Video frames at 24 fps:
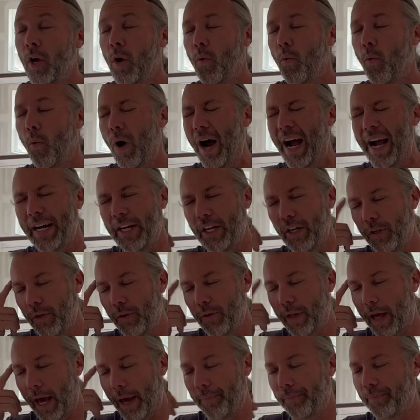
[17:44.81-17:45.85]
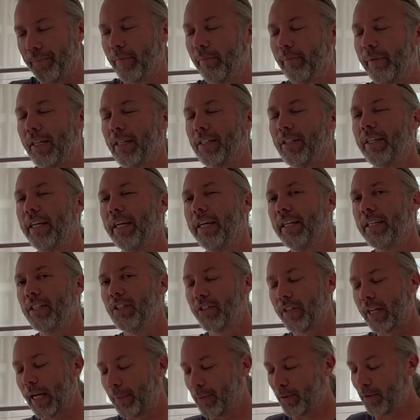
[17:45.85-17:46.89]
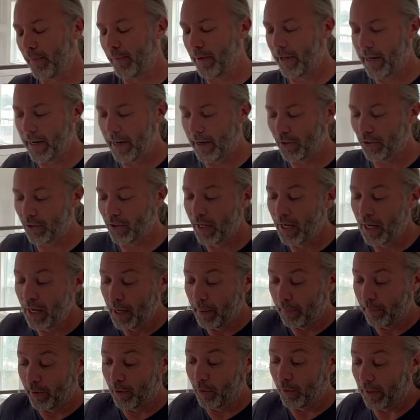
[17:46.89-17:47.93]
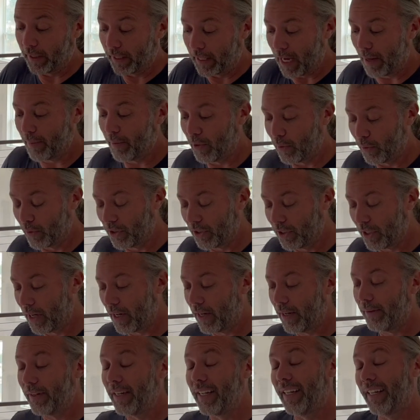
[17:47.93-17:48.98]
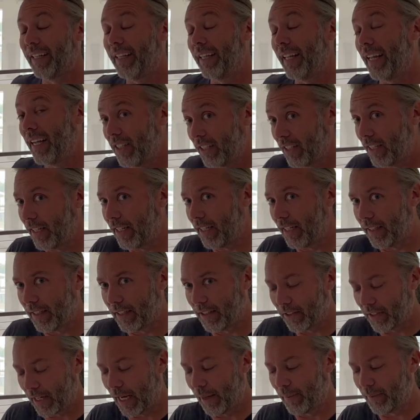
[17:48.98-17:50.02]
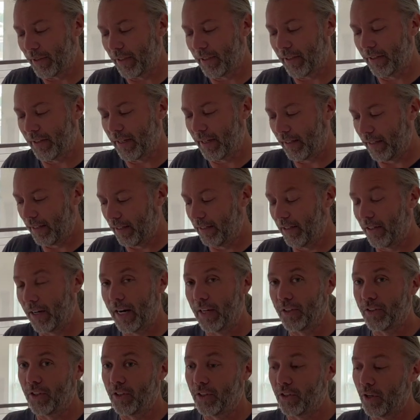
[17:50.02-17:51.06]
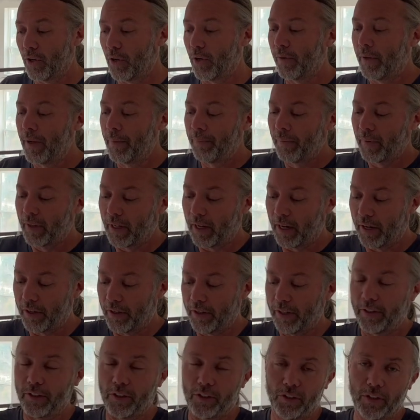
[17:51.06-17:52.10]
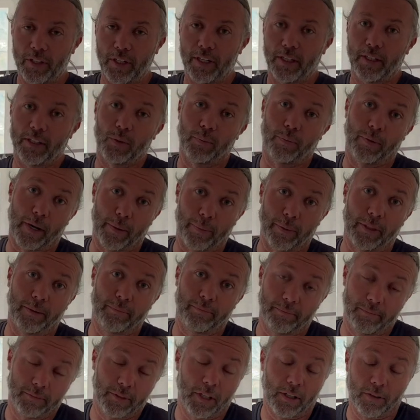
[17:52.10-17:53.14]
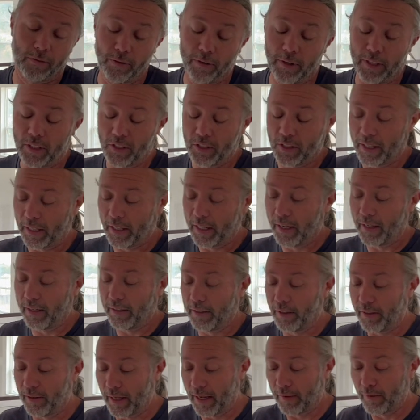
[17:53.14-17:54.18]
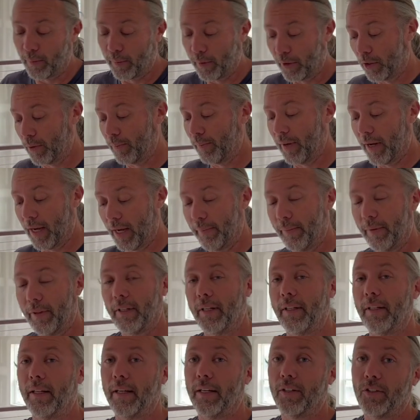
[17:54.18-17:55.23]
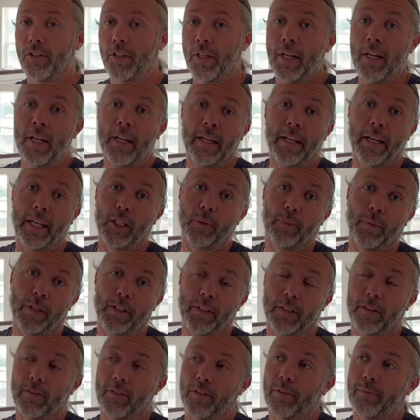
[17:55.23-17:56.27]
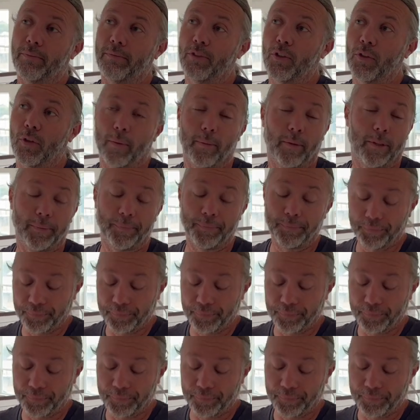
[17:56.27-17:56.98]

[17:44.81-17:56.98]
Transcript: Why do you do that? Because heat escapes from your house, but with the cabinet door shut, less heat escapes into your house. And so underneath your sink is probably going to freeze. And then you have a burst pipe, and then that's expensive and troubling.